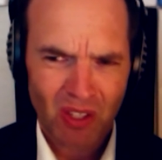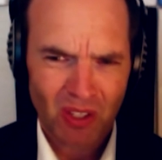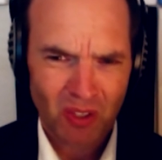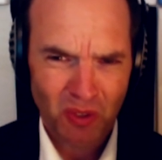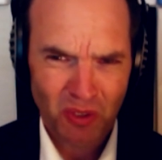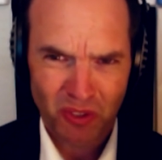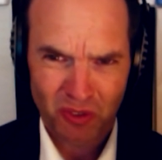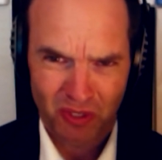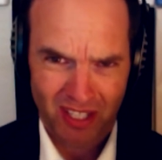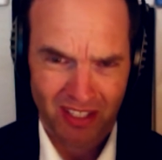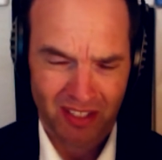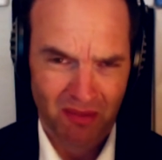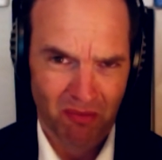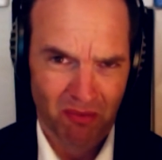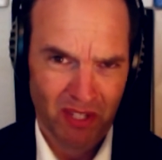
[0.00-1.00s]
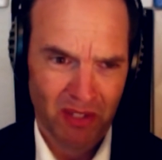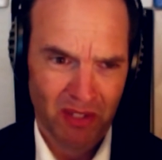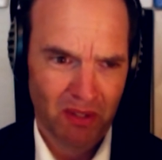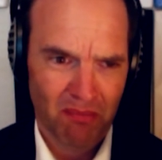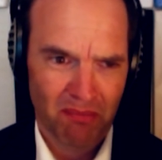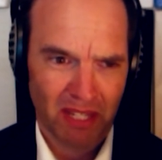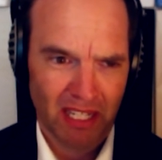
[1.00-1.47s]
you're talking some real
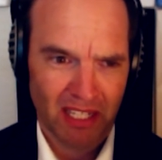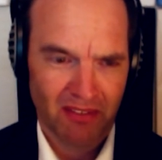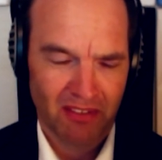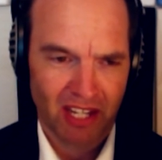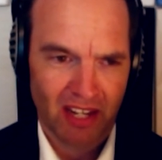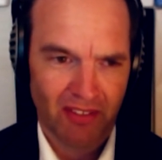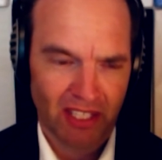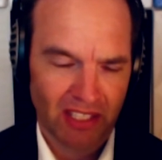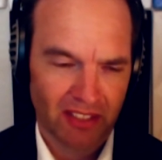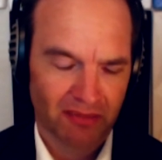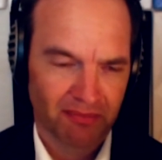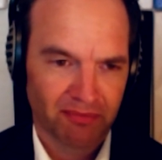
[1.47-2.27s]
competitive savings.